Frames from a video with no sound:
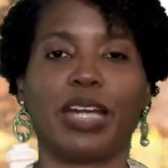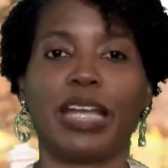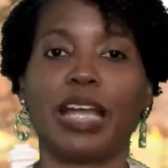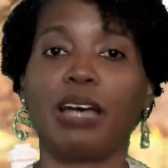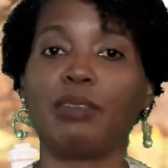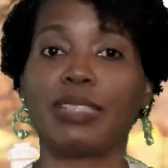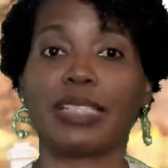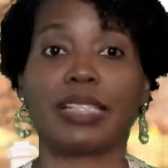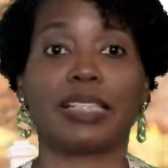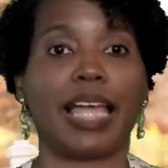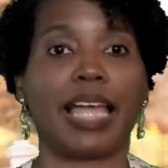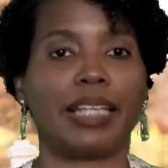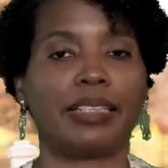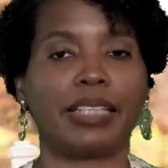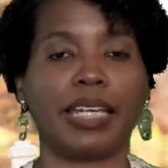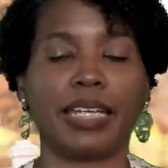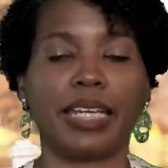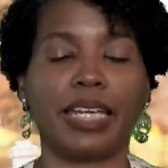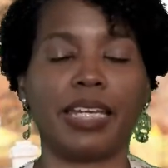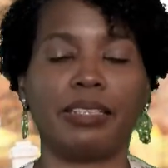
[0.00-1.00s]
And I was
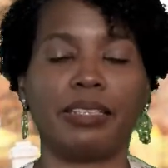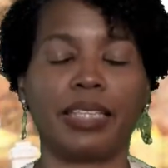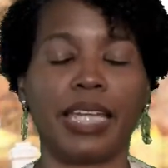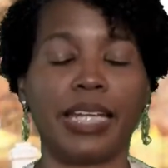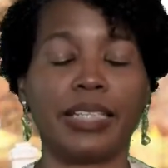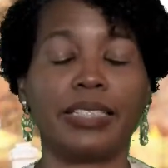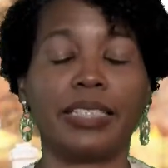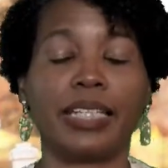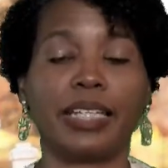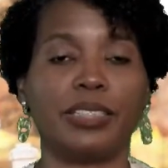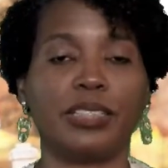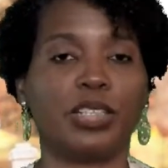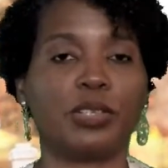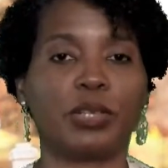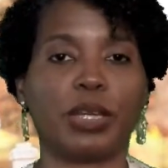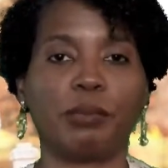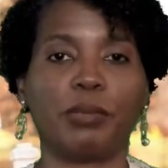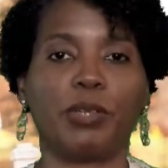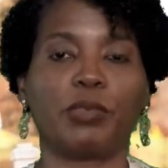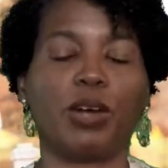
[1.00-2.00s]
glad they did.
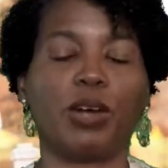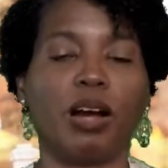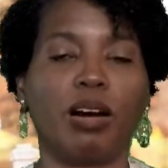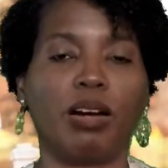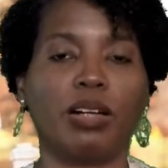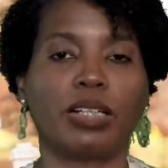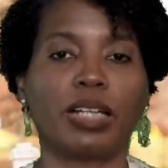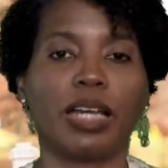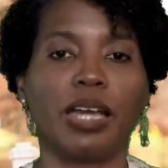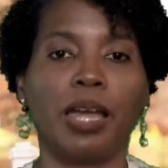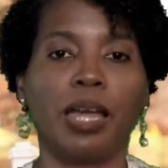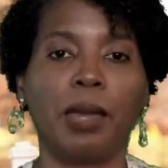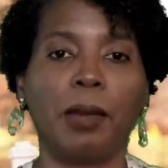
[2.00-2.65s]
Don't get me wrong,